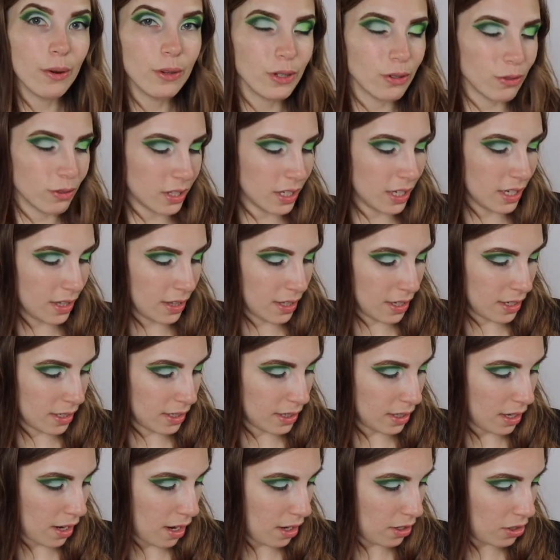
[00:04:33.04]
using
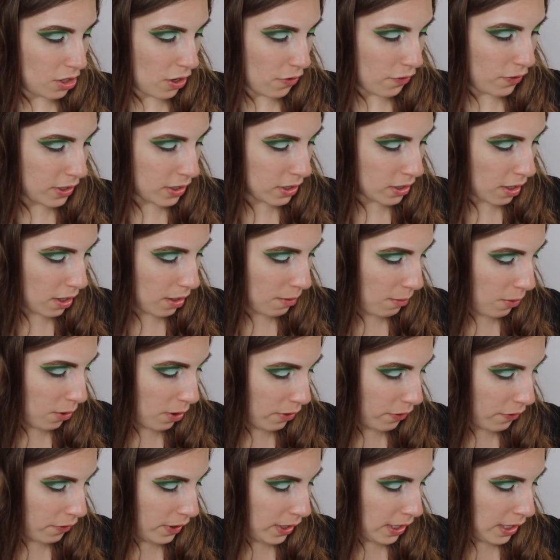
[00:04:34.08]
this Jeffree Star
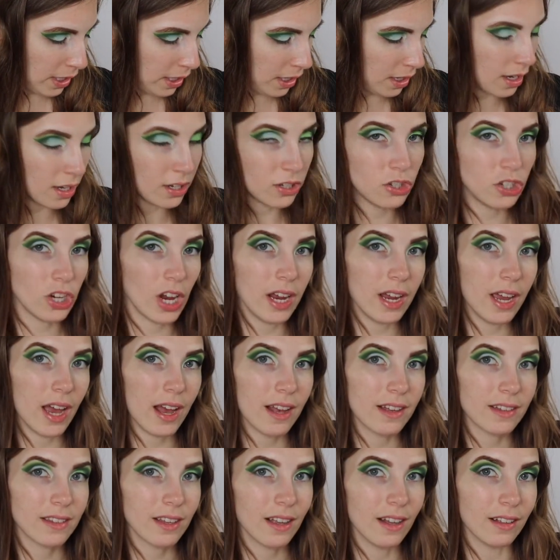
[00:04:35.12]
Morphe
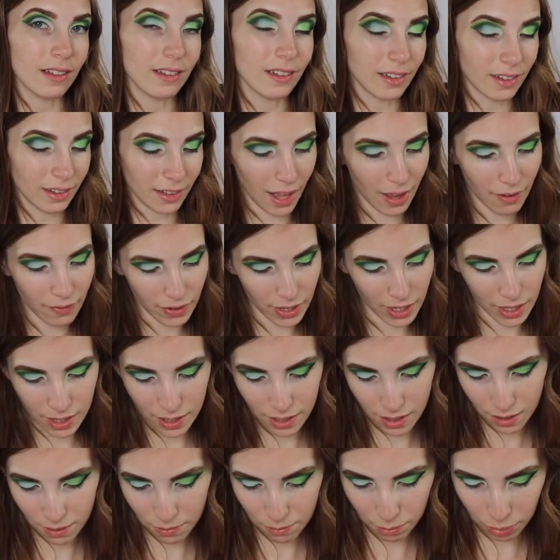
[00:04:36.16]

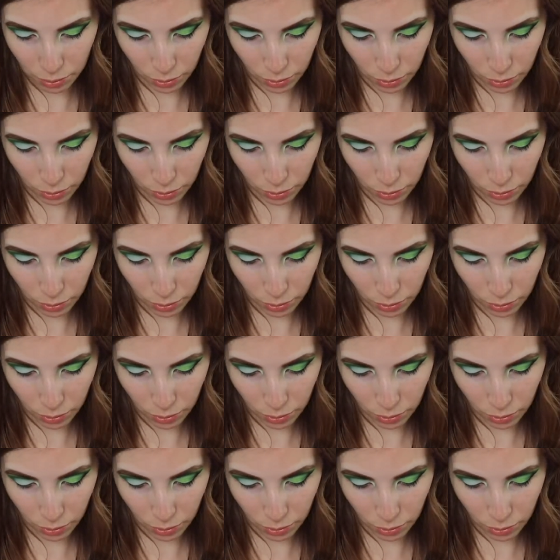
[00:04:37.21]
JS11